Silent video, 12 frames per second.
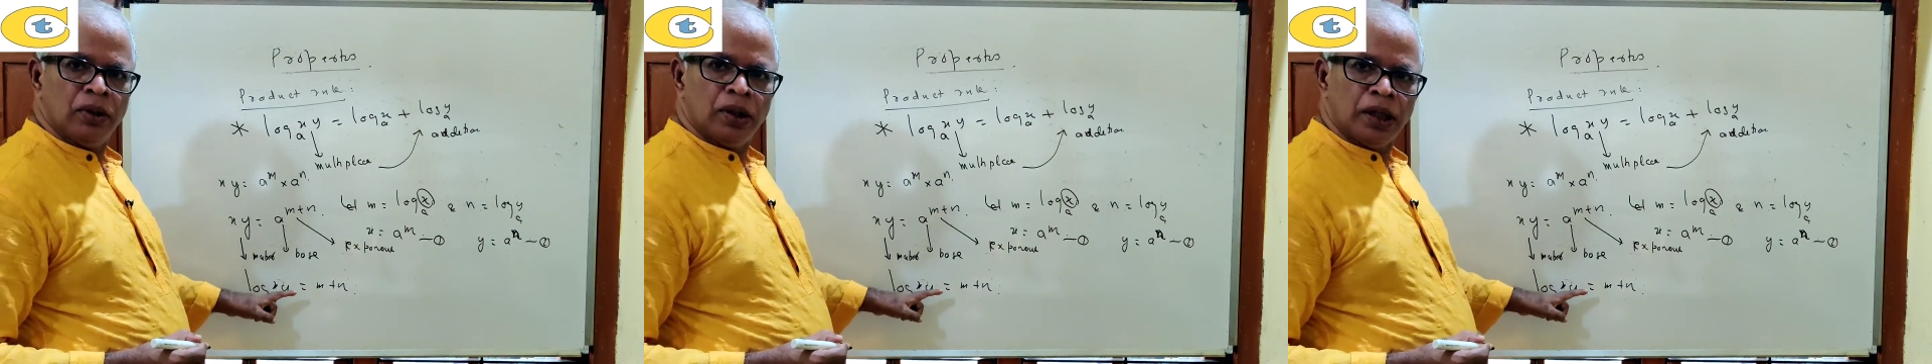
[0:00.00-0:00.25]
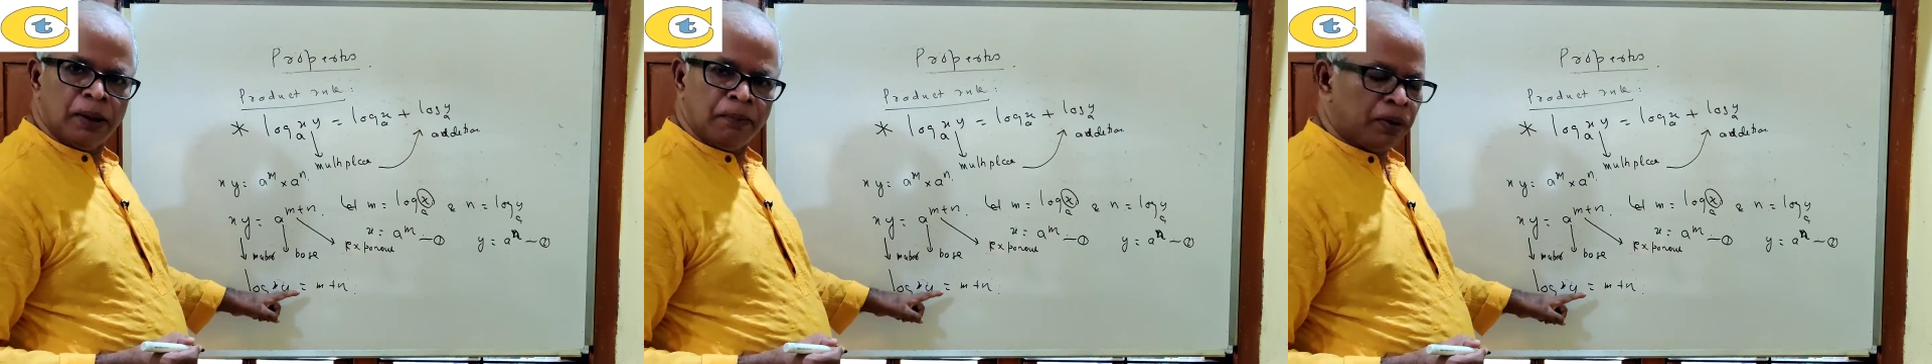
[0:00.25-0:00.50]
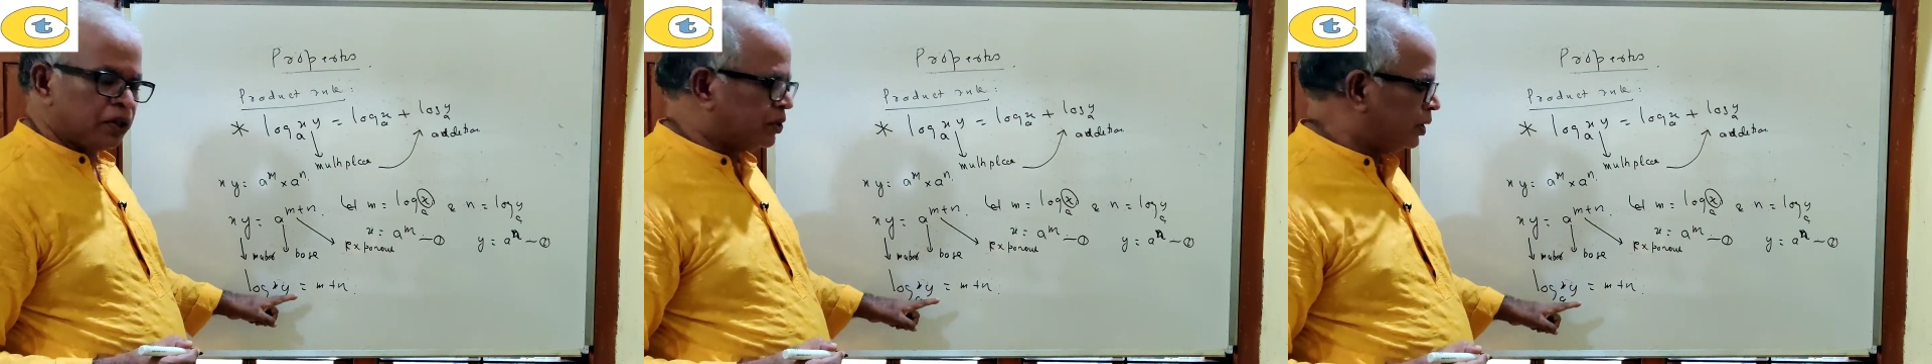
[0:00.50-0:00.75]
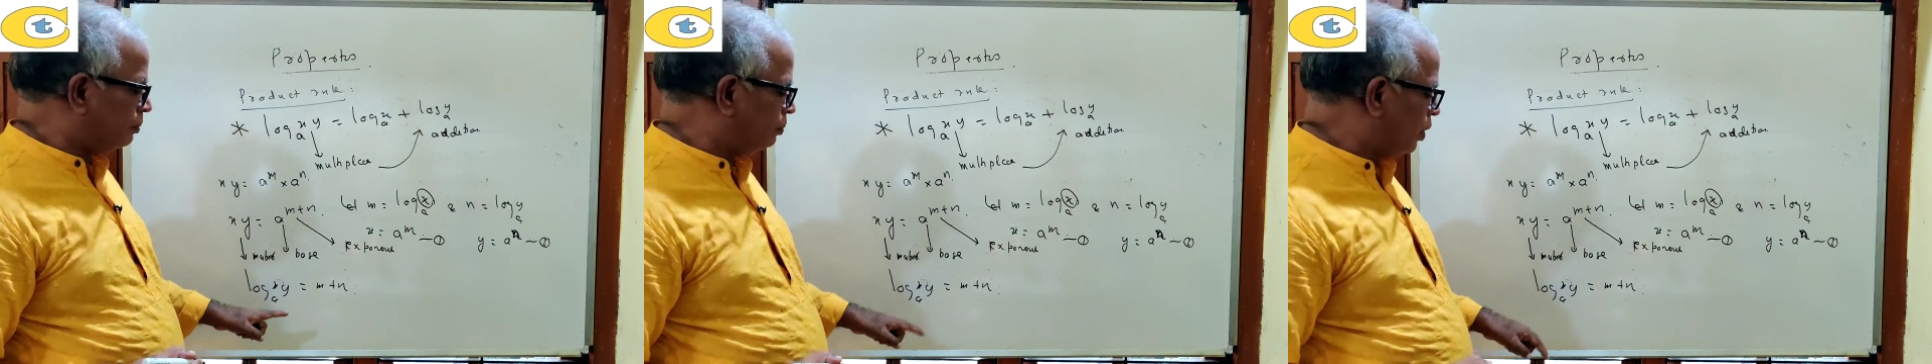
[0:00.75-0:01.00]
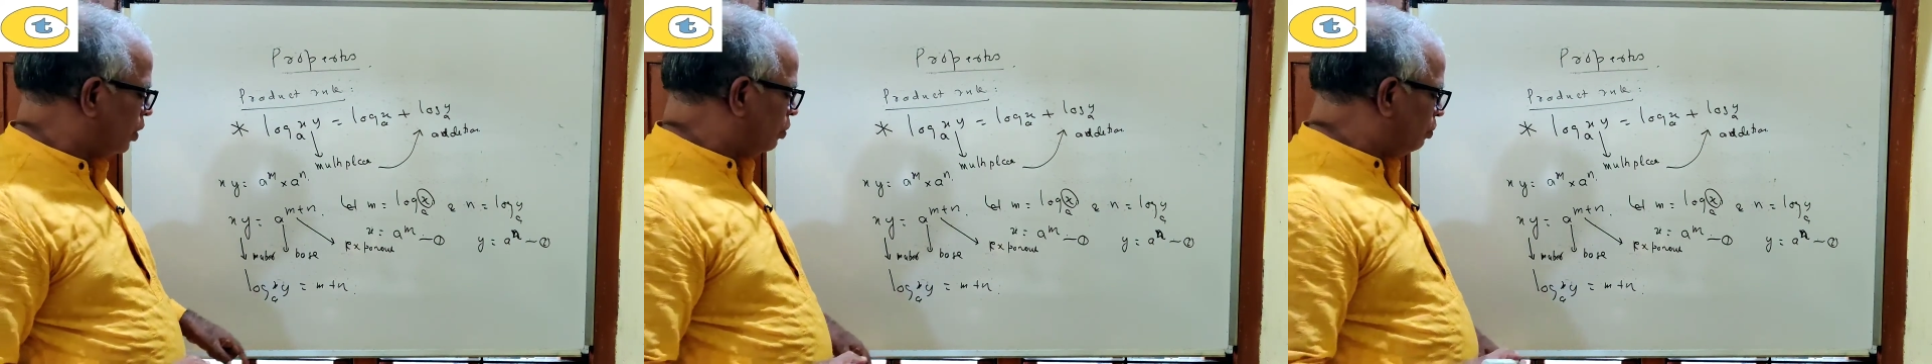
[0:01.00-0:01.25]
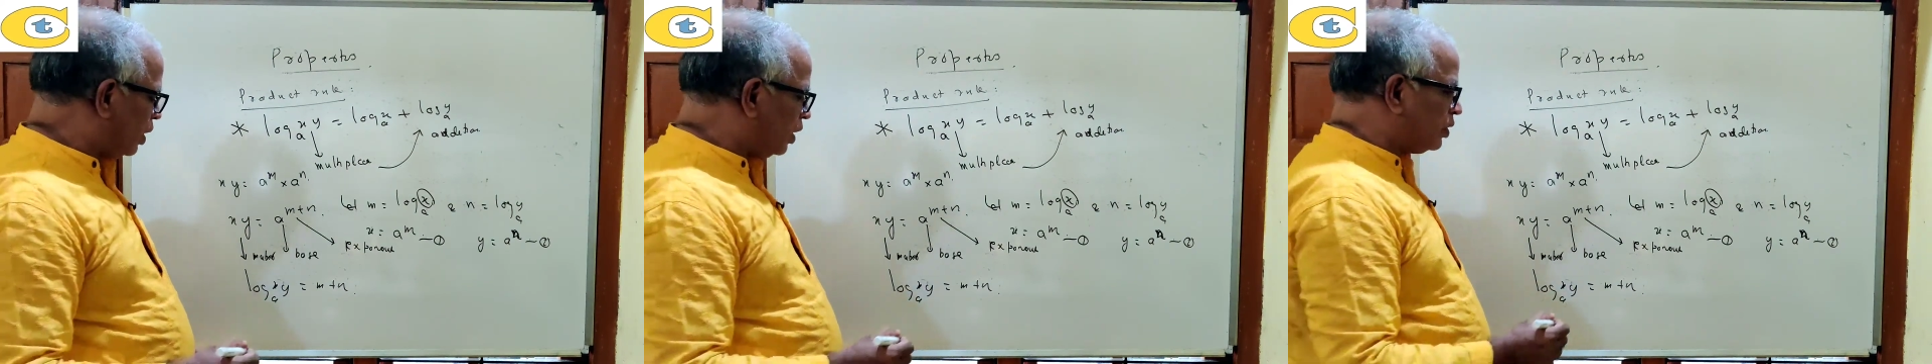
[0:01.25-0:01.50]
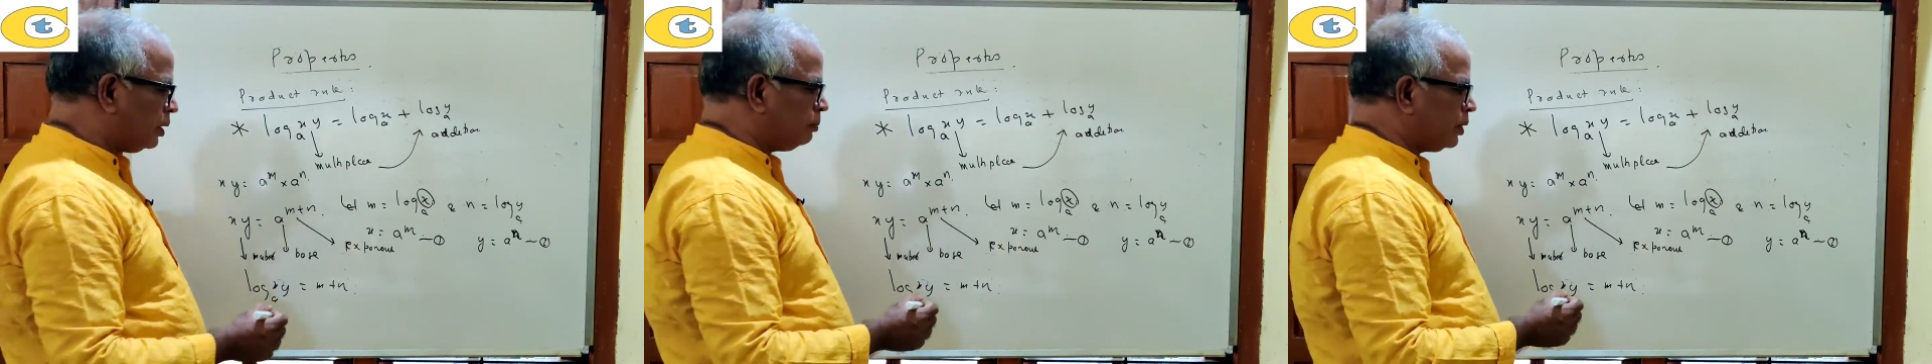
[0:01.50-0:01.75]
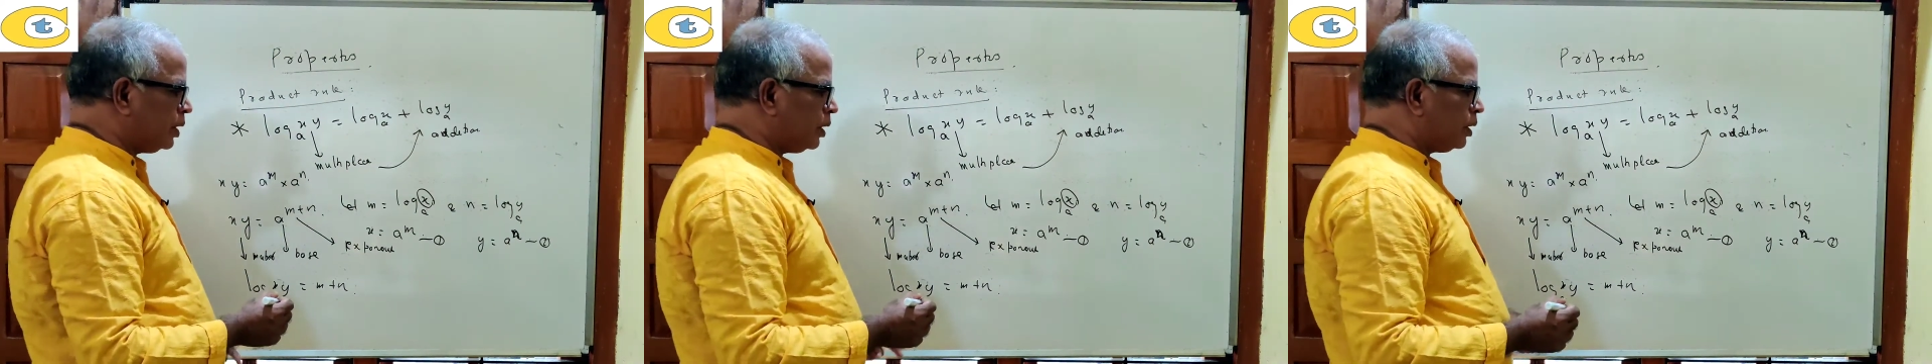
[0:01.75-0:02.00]
m plus n. What is m
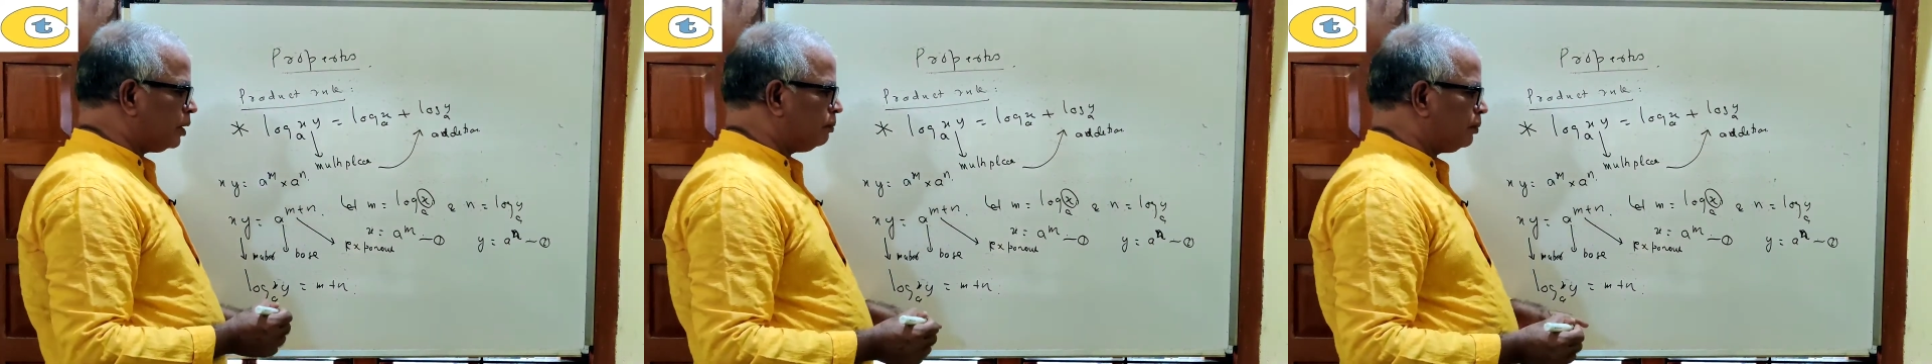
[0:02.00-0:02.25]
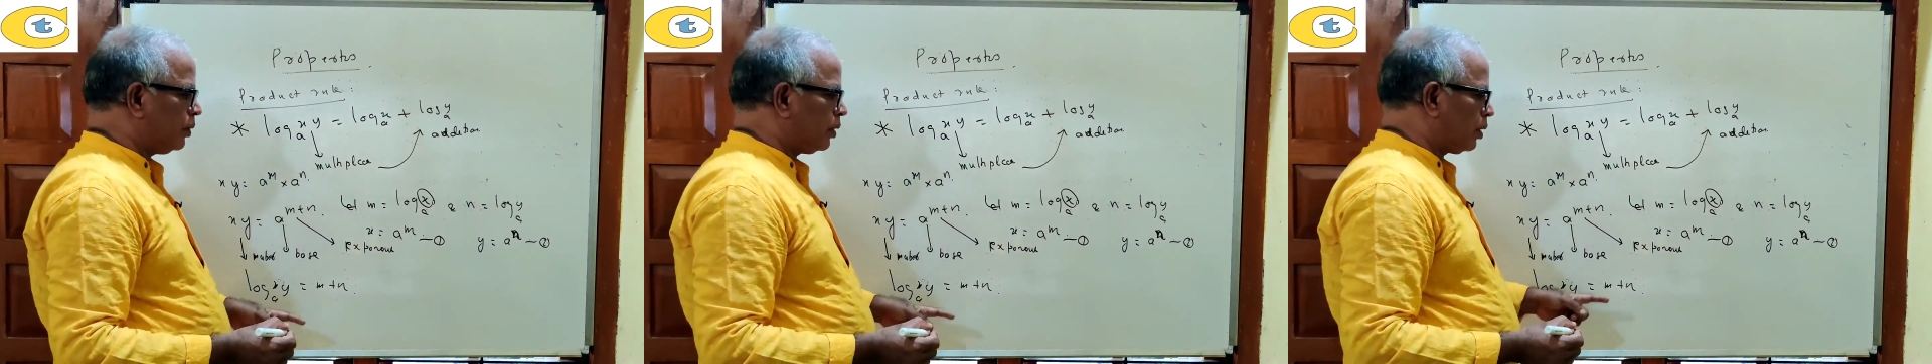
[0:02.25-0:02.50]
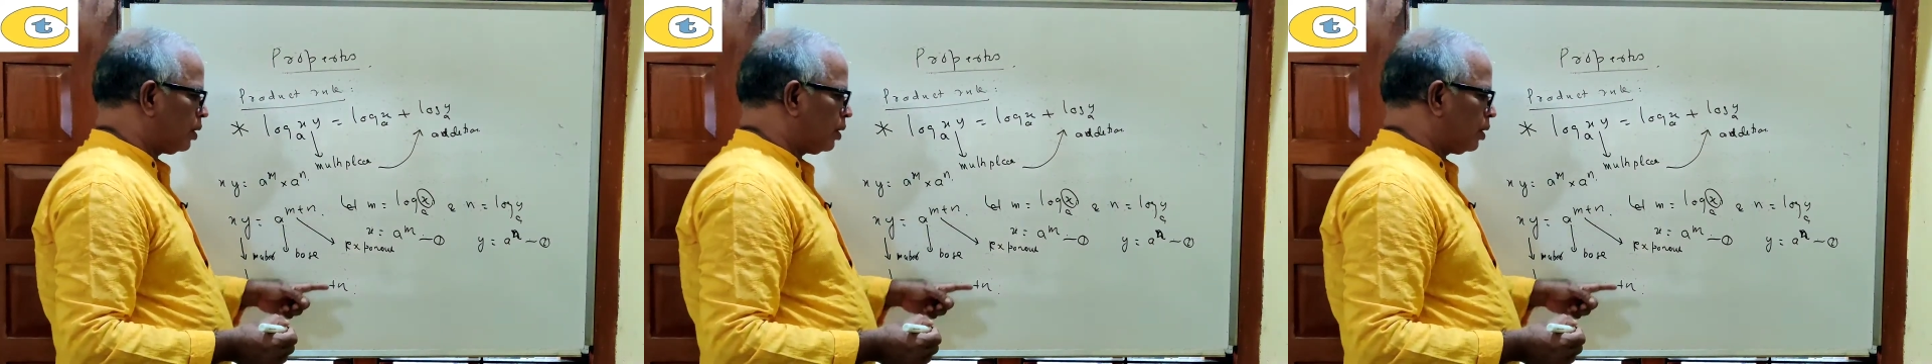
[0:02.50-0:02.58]
here?